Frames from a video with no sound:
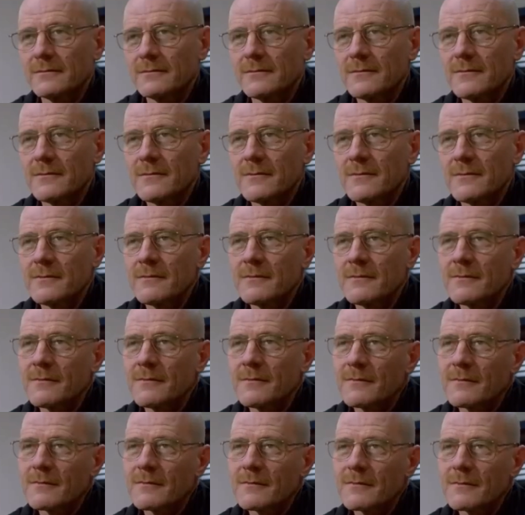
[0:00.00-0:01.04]
that episode that
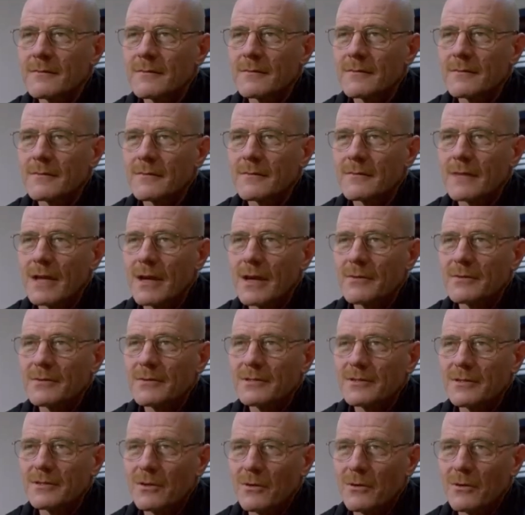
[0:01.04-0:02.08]
introduces him is he's so
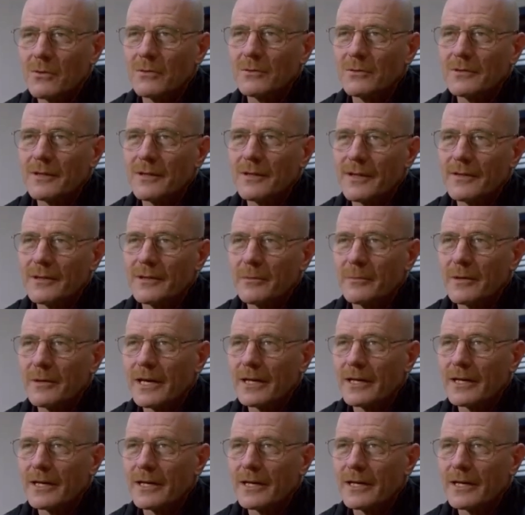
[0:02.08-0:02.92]
pleasant, right?